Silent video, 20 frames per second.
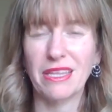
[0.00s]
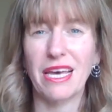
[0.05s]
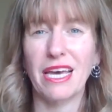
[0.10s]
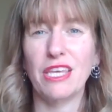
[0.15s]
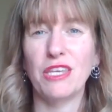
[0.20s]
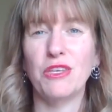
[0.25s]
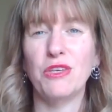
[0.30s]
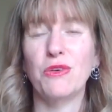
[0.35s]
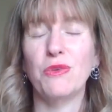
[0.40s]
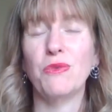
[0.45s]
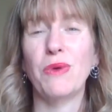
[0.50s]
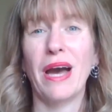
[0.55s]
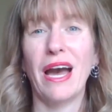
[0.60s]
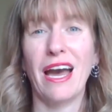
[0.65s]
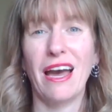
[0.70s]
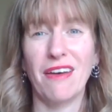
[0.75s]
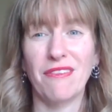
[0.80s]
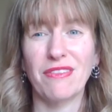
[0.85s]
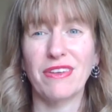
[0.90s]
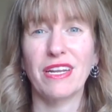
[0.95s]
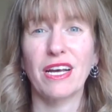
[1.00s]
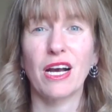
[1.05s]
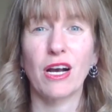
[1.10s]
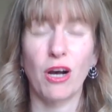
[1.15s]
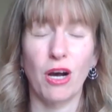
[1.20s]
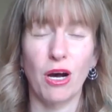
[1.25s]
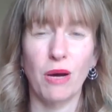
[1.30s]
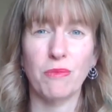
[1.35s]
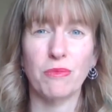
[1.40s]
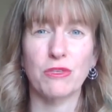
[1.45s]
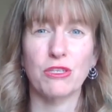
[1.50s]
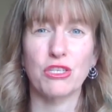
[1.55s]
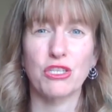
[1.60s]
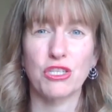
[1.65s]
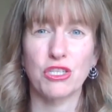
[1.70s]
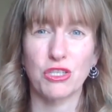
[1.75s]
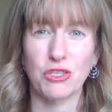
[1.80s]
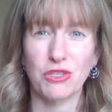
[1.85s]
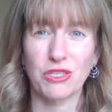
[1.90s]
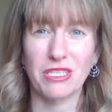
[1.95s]
that you haven't
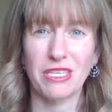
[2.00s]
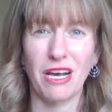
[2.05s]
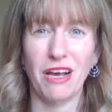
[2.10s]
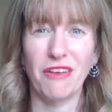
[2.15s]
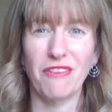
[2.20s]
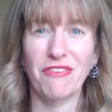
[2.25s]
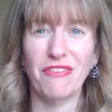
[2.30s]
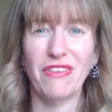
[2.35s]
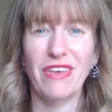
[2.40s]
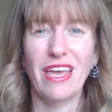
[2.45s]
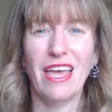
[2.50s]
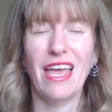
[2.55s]
accomplished yourself?